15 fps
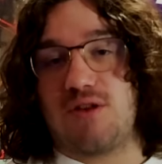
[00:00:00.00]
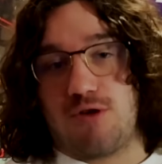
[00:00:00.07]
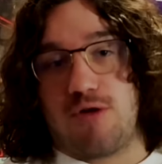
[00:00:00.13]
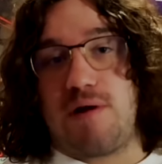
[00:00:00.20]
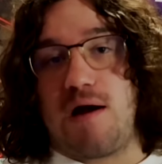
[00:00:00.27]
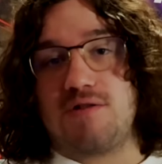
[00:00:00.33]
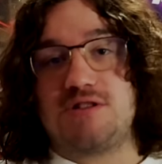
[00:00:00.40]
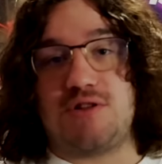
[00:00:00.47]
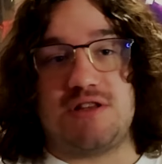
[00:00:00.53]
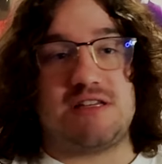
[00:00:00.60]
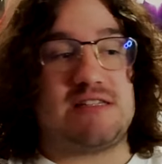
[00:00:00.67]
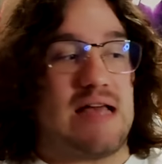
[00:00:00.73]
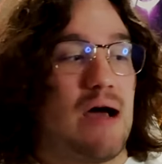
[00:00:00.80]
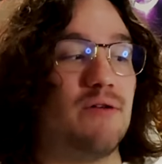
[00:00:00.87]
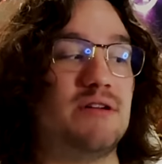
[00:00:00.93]
throughout. So the
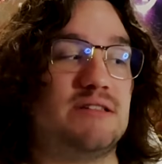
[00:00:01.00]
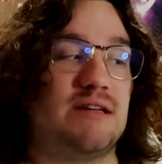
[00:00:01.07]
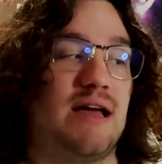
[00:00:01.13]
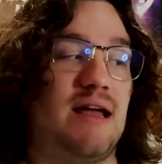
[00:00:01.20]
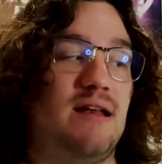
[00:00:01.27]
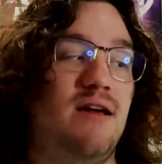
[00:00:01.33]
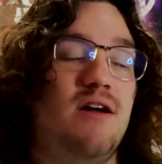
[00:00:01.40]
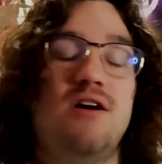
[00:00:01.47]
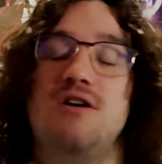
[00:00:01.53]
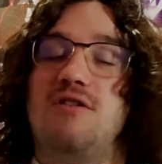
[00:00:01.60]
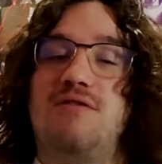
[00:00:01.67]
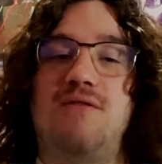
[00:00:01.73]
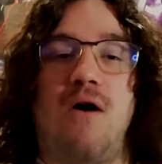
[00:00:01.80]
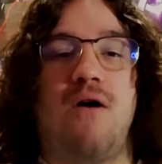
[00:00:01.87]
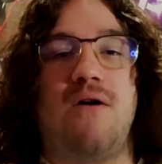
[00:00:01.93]
sound design,
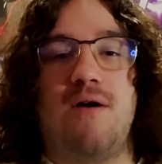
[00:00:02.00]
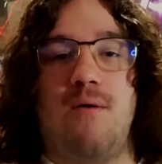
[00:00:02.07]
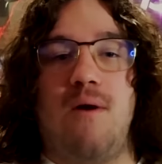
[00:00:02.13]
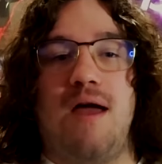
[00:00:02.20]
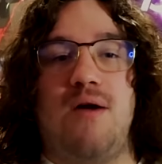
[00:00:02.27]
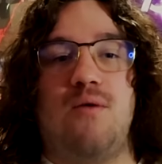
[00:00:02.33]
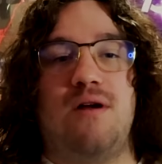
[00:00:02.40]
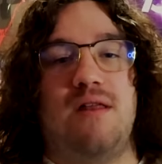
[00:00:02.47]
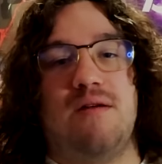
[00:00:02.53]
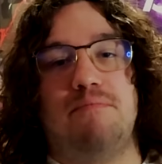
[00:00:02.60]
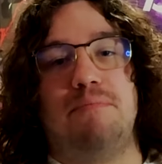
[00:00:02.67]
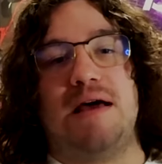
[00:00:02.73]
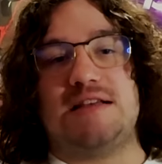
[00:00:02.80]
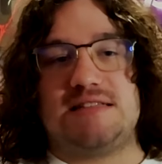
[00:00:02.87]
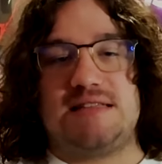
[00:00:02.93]
far and away, one of the
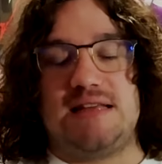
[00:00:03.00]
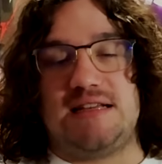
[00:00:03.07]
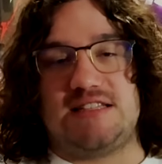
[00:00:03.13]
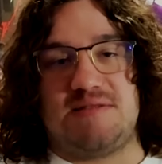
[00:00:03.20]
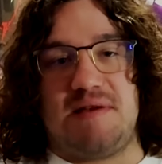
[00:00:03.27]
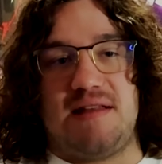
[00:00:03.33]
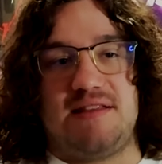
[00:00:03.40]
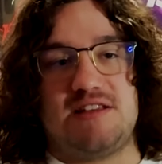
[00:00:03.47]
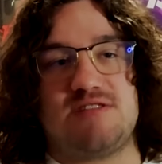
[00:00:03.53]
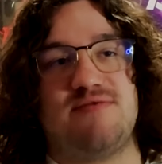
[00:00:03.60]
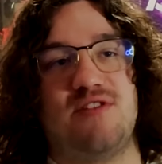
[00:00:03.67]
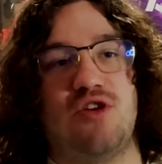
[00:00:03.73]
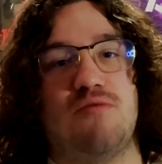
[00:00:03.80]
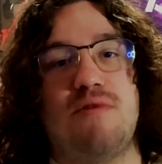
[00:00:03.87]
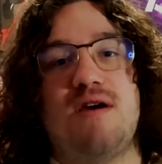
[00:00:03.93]
best things about this
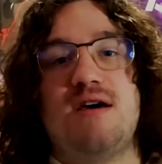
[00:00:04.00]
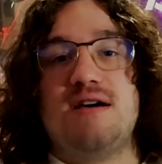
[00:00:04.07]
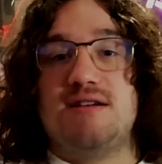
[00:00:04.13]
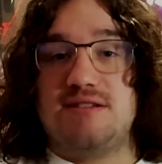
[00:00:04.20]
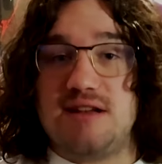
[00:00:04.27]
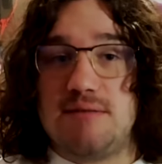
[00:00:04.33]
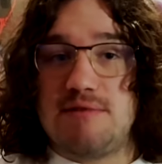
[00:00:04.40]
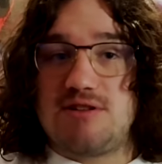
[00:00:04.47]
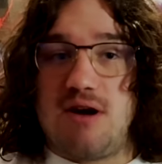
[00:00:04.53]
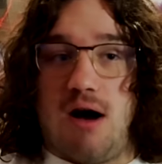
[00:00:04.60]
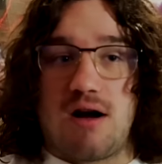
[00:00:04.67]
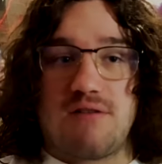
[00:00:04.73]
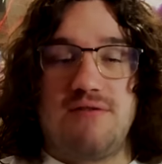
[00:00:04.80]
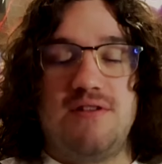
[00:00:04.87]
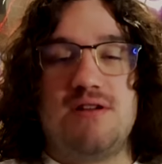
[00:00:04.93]
film.
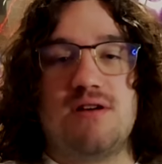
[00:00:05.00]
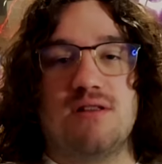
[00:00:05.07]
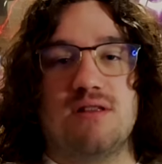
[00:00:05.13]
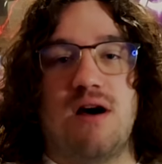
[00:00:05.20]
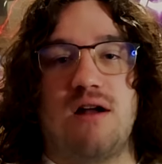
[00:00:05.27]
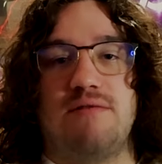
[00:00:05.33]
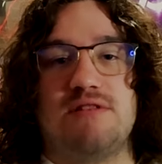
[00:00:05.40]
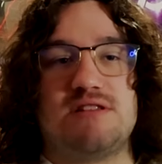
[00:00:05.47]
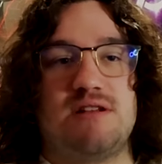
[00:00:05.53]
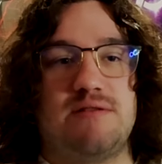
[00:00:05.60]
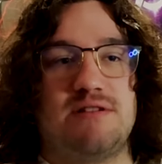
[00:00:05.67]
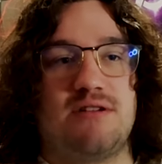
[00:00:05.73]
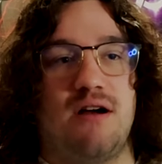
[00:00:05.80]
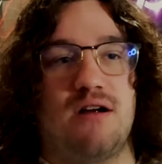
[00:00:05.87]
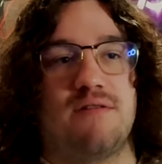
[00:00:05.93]
Cinematography, a lot of the
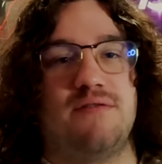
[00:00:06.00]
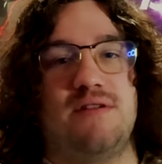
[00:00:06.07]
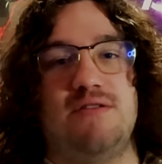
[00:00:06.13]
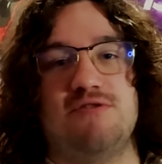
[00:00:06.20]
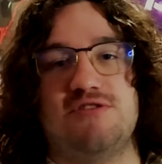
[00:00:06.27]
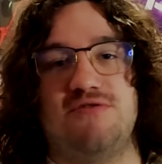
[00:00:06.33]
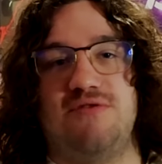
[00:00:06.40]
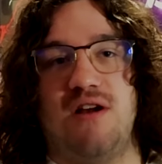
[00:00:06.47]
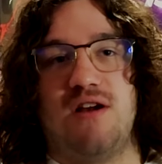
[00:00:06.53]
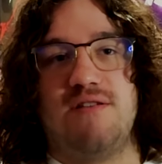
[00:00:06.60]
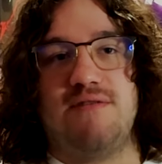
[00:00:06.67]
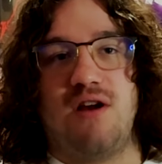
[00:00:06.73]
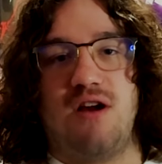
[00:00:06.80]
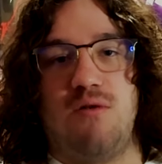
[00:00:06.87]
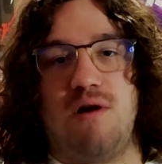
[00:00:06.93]
cinematography was very,
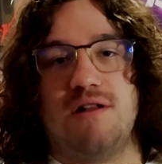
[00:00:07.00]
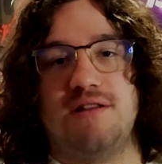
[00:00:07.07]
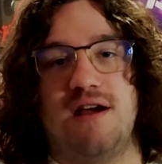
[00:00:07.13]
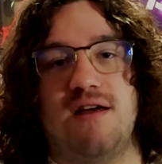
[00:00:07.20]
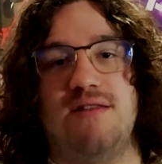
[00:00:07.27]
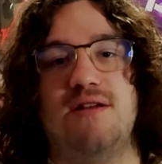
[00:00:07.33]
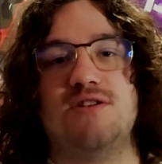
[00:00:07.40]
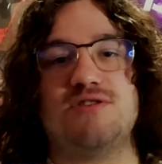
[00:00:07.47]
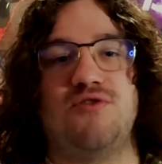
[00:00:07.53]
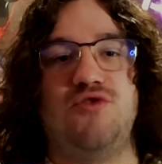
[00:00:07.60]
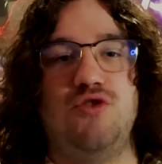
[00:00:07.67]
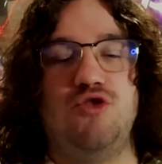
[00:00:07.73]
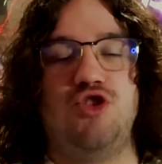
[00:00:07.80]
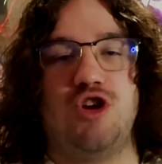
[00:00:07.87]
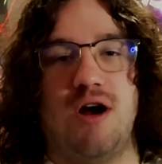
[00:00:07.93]
very well done. There's a
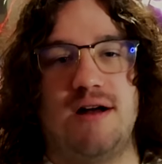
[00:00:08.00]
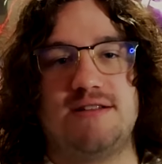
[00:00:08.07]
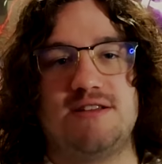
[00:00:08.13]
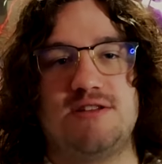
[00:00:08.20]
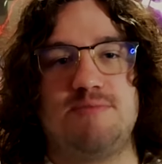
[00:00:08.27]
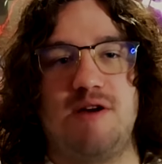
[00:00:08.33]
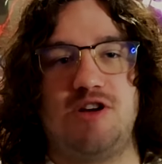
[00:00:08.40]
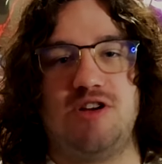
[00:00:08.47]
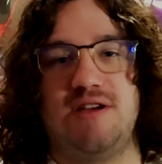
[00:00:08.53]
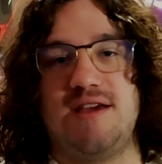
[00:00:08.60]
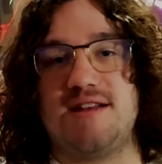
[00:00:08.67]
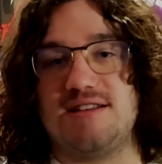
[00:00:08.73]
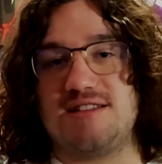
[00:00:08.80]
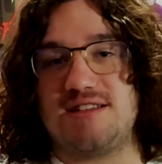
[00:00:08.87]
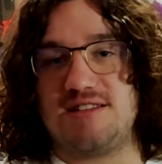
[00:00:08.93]
few shots, especially
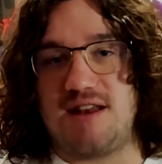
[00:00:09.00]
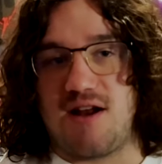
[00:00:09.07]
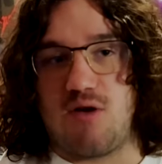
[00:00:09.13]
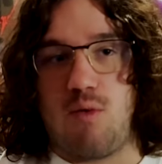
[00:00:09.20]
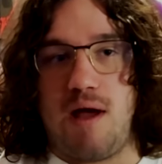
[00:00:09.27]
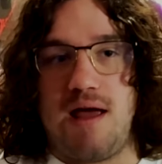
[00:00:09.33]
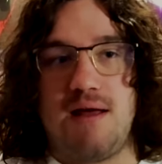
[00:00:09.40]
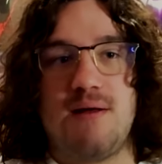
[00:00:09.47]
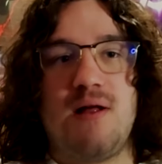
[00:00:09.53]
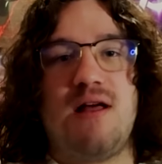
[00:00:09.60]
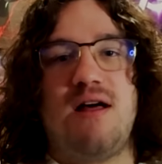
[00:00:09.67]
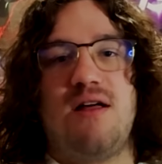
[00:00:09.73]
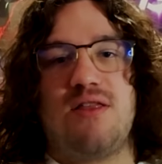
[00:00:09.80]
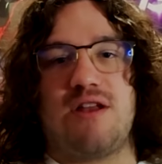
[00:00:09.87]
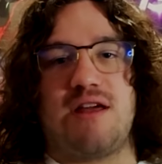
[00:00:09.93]
in a stairway,
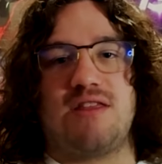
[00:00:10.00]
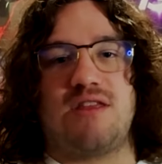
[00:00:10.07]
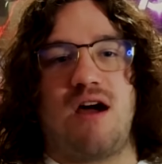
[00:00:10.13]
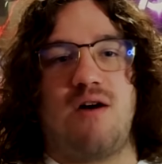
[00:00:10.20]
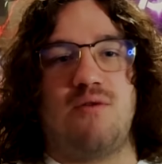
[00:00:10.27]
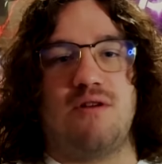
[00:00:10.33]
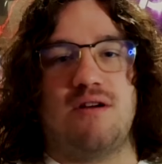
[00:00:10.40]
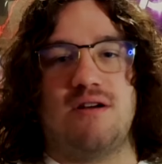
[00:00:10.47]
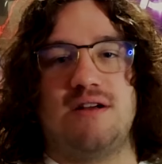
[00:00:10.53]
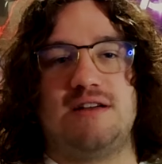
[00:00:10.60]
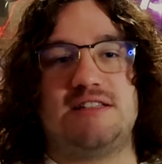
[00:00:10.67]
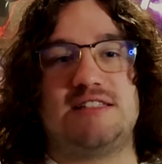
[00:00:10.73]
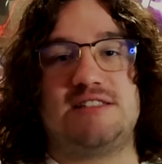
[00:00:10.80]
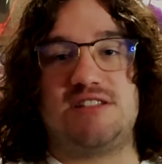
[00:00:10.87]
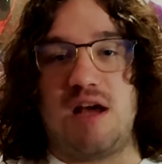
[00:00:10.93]
that I thought were
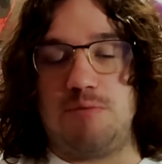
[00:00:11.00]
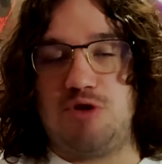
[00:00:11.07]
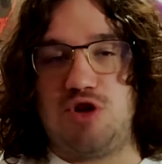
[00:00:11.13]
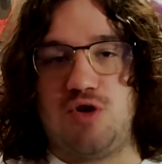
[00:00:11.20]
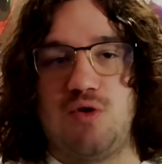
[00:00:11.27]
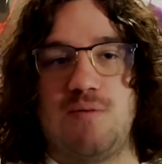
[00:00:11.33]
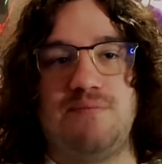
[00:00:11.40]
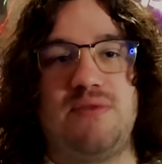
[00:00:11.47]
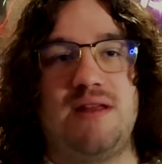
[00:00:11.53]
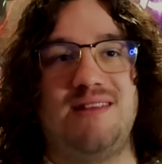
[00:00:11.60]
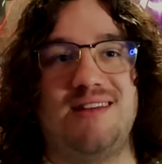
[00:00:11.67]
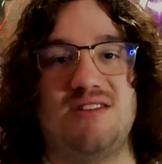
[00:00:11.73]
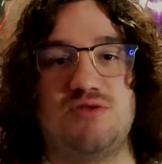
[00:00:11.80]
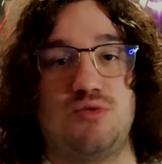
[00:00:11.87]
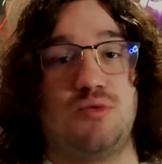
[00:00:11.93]
exceptional. It
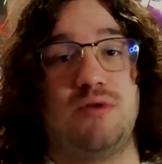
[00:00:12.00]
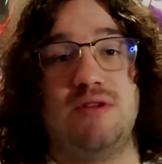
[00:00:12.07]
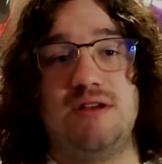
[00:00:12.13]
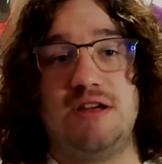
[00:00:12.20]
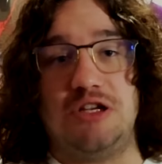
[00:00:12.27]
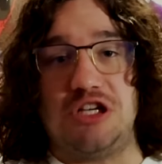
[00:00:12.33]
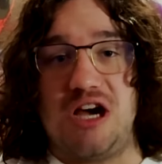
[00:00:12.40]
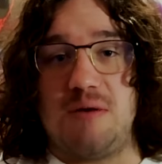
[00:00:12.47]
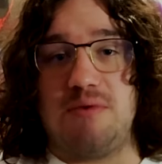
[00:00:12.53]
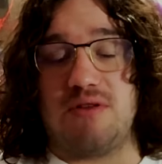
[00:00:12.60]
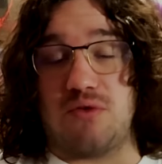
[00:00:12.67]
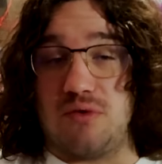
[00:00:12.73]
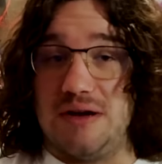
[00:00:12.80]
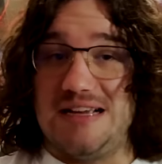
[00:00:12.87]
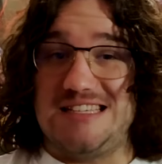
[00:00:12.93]
does a really good job with
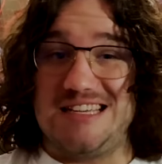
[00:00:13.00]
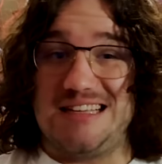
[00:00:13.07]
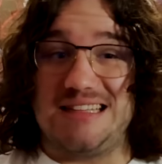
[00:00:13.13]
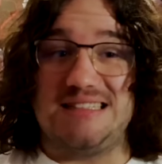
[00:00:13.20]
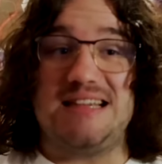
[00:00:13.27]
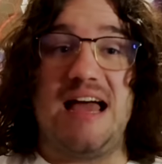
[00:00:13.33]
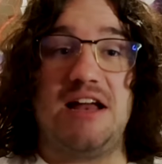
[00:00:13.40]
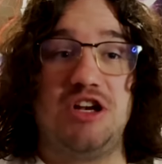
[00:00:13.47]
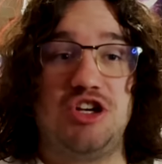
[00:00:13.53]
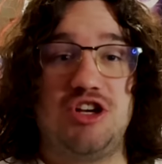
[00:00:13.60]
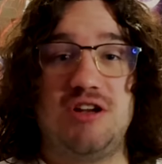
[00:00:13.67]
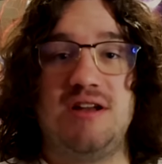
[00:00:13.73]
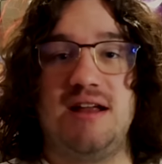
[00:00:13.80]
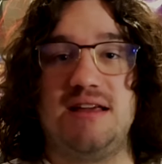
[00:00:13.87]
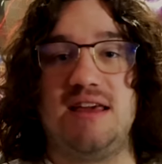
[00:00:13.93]
raising the
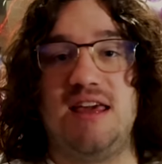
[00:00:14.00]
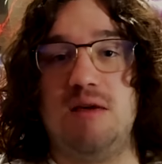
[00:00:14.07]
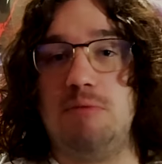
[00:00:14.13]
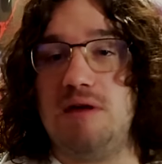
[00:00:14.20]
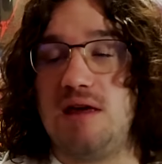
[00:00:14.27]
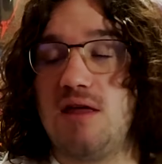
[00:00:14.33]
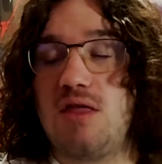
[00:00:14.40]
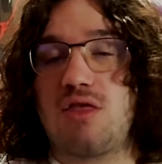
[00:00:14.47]
tension and keeping it